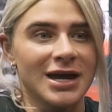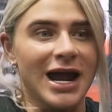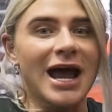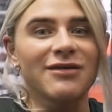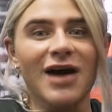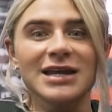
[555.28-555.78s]

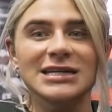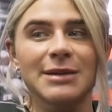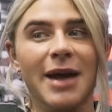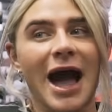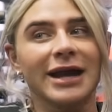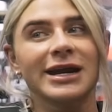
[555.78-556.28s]
kind of idea
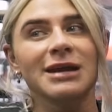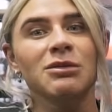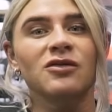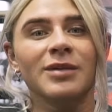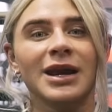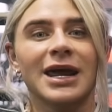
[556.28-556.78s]
behind any
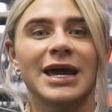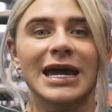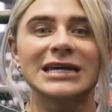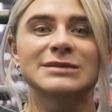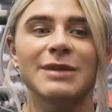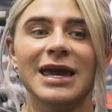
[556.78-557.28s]
movement
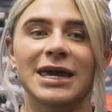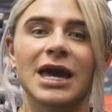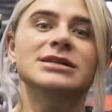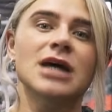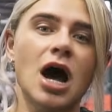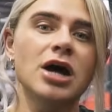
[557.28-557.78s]
is make it
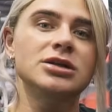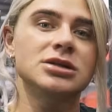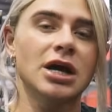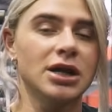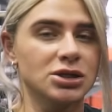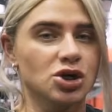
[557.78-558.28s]
as hard
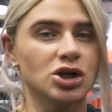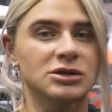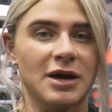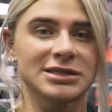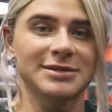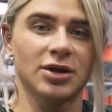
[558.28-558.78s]
and as good as
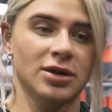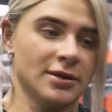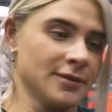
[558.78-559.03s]
possible.